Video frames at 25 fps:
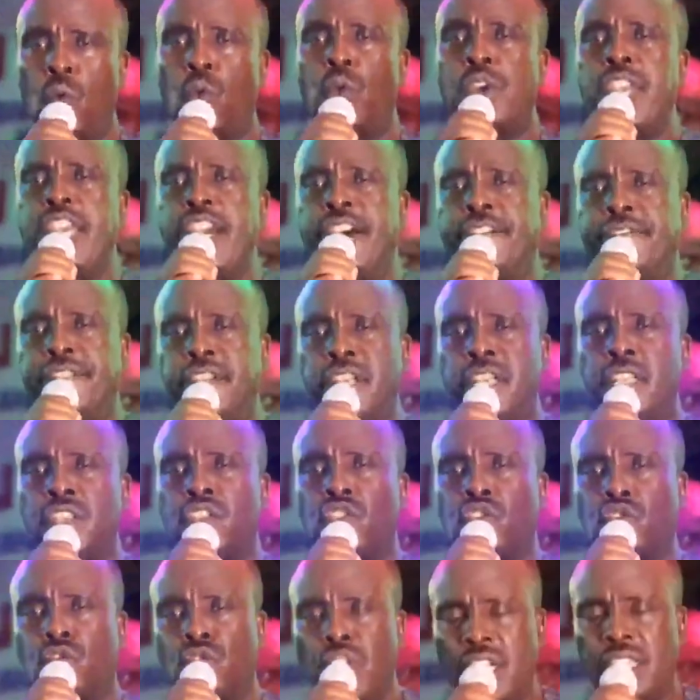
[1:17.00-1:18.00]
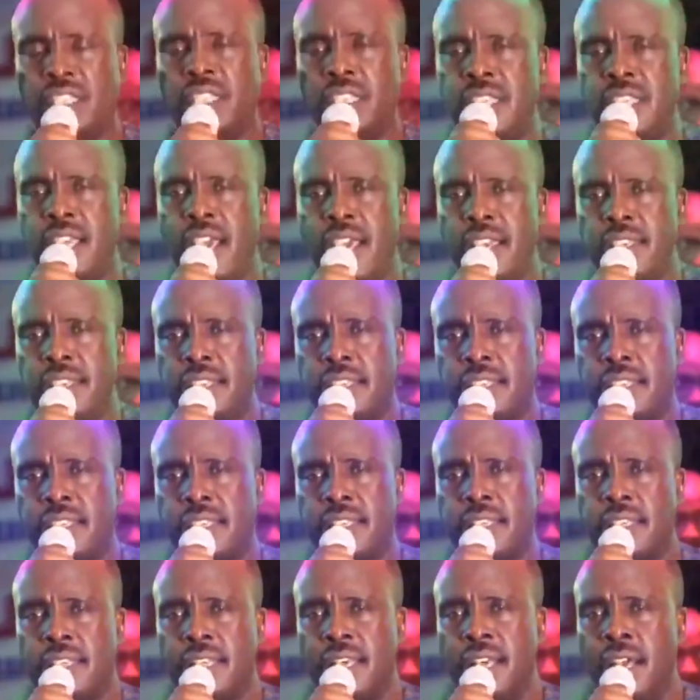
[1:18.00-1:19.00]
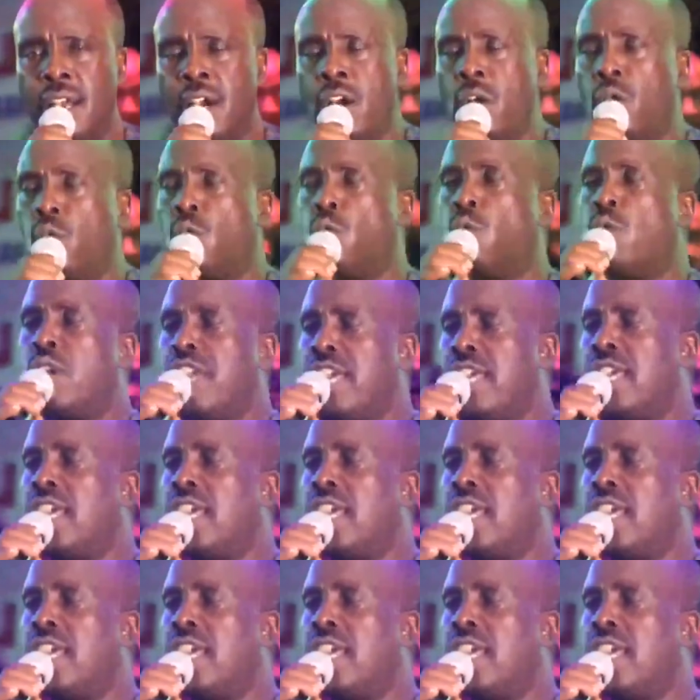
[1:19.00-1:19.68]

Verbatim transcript: we have re-strategized, we